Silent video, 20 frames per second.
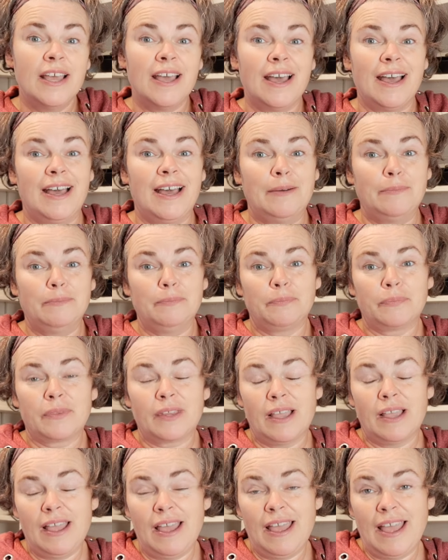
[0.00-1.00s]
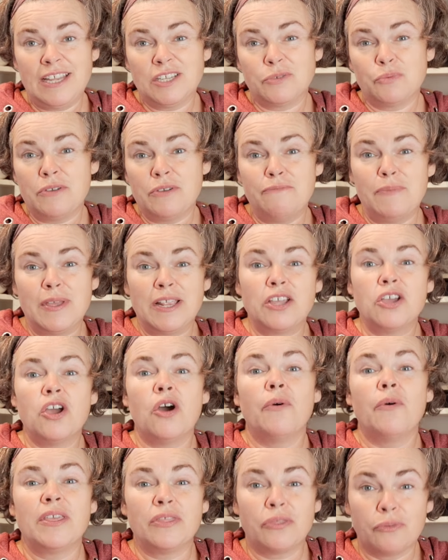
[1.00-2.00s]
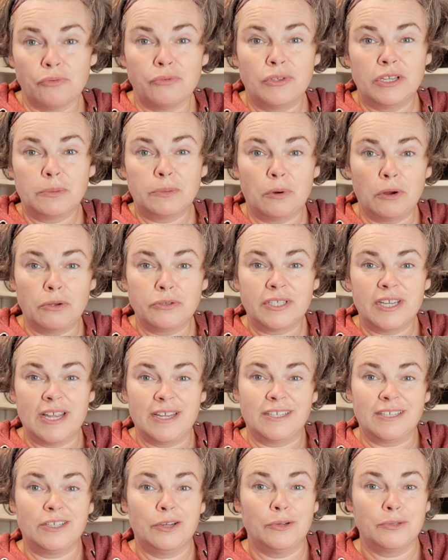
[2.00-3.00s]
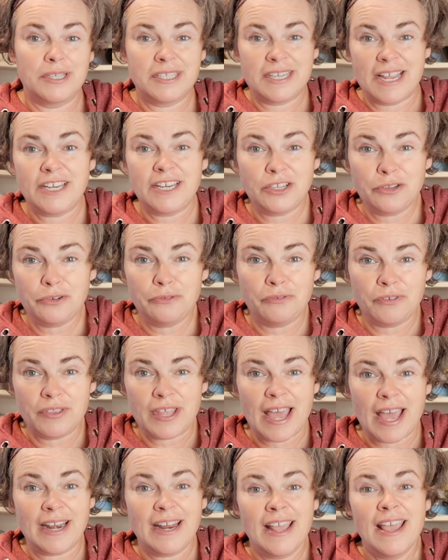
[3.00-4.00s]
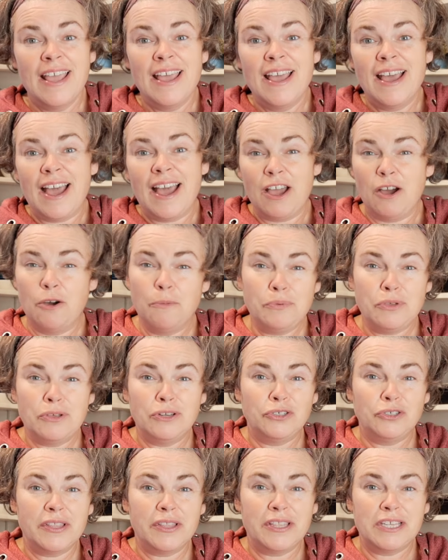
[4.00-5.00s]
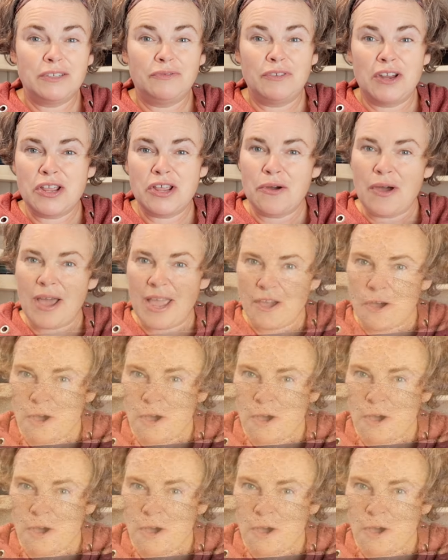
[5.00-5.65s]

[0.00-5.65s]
Um, as we've been going through this process. So stay tuned for that. I hope you enjoyed this video. I hope